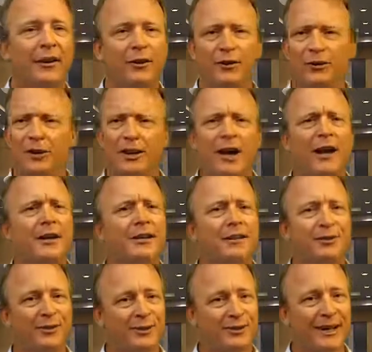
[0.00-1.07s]
And there's a lot
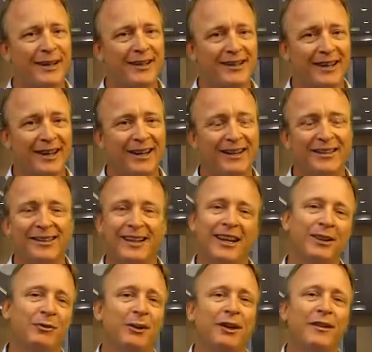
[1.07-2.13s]
of different techniques.
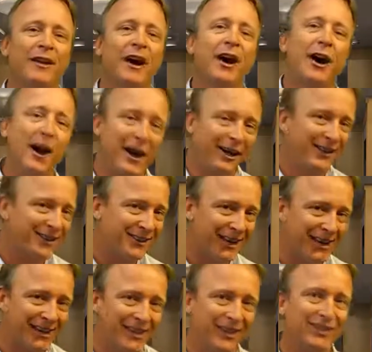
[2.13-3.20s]
And one of the hottest
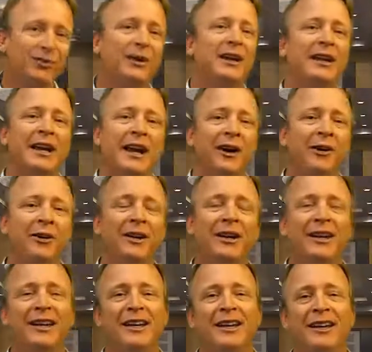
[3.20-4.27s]
techniques right now
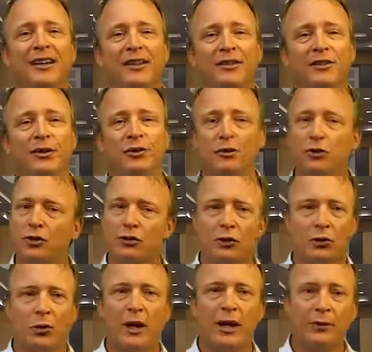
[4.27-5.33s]
is you
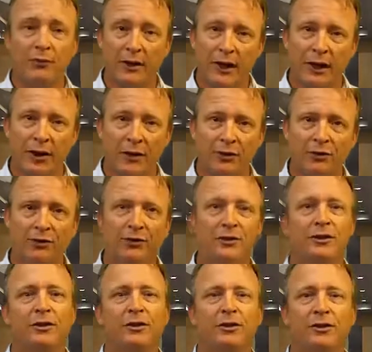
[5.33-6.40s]
just create videos.
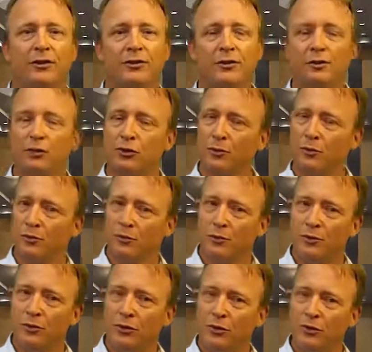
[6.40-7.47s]
You just
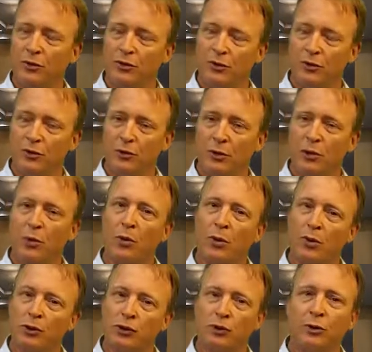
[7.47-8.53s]

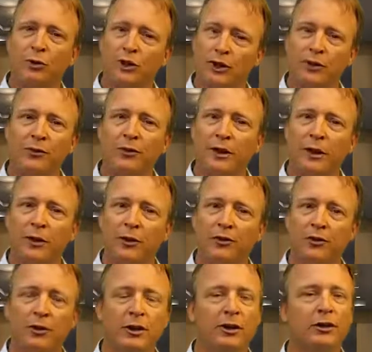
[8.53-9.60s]
record short little
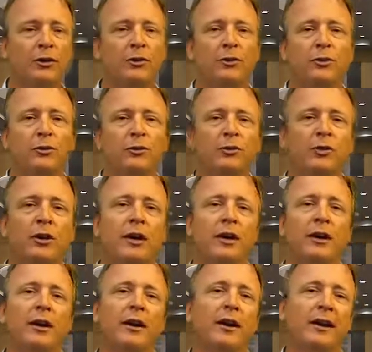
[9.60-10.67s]
videos. You could use
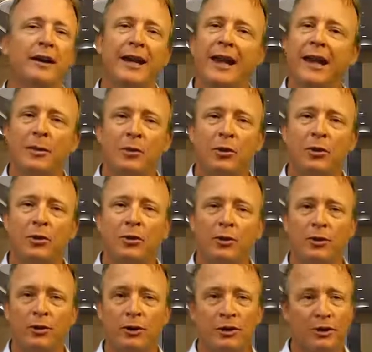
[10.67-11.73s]
a
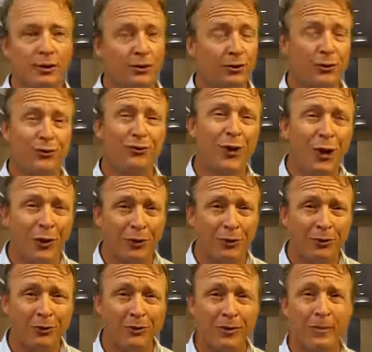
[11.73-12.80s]
camcorder, you could use your
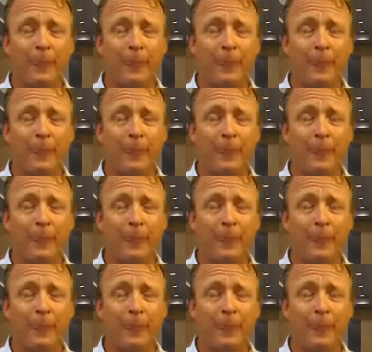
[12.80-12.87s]
phone